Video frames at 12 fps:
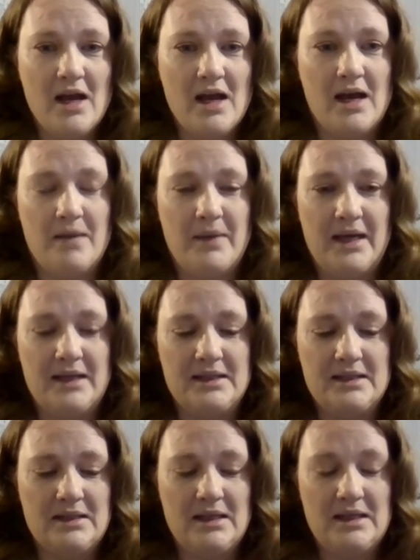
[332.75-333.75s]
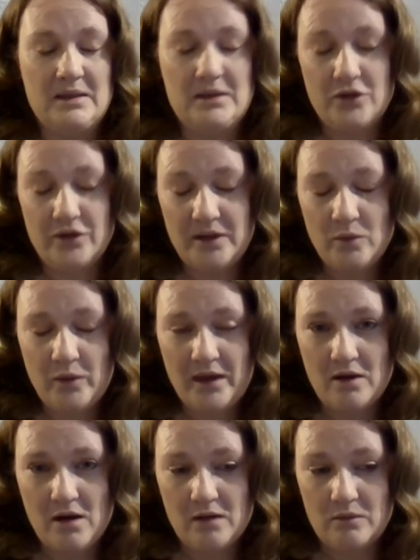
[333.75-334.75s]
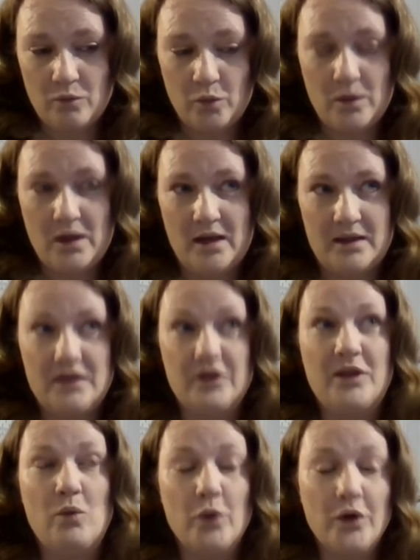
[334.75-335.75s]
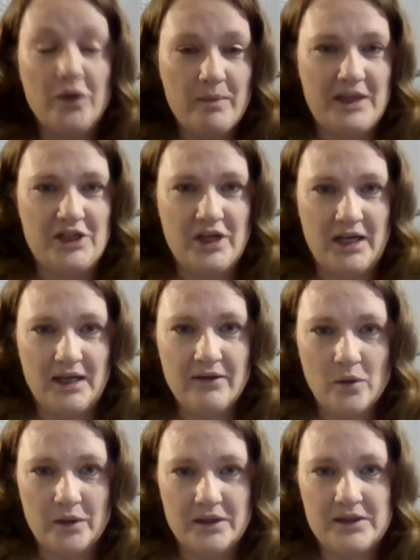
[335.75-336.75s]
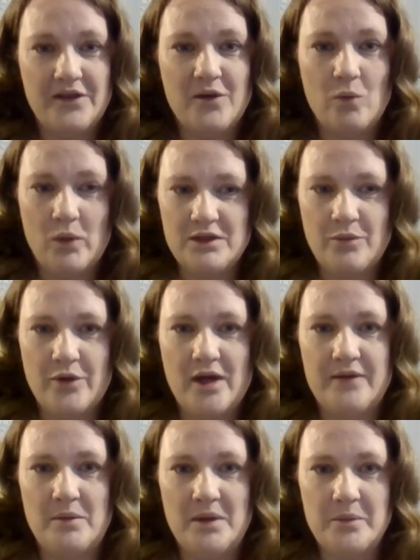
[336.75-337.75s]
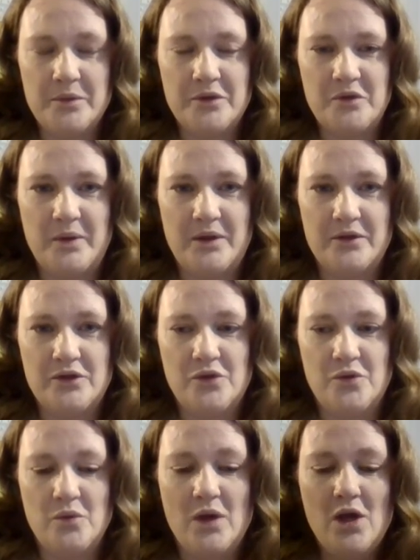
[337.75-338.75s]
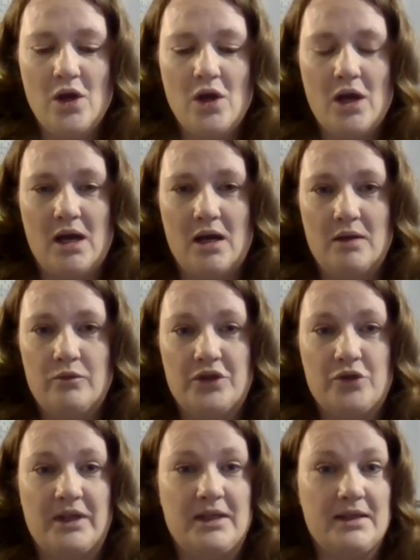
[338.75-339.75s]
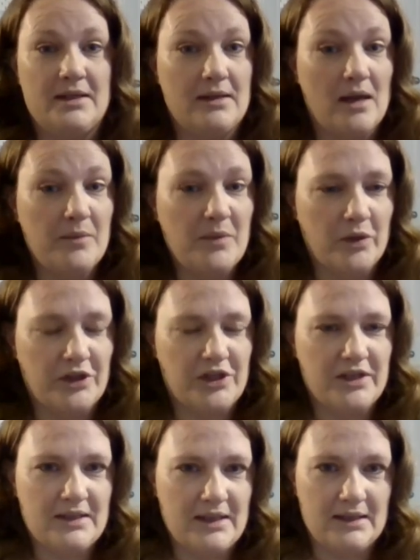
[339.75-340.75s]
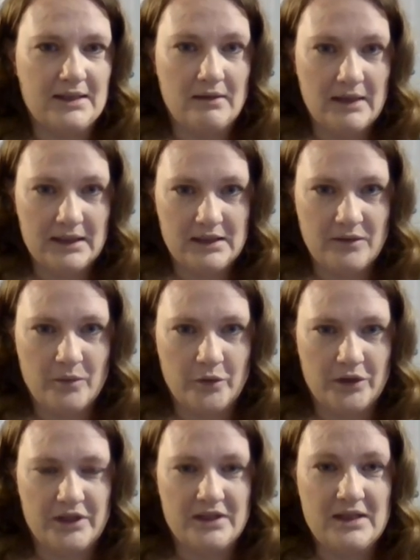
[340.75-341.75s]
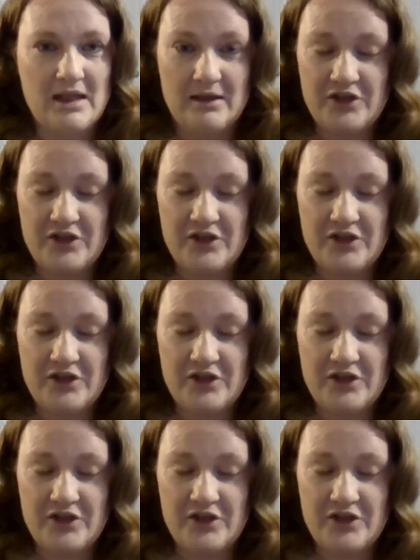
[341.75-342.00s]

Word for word: Um, it's it's certainly with not uh, certainly worth mentioning, of course, that there was a private members bill to uh, restrict some abortions, sex selective abortions,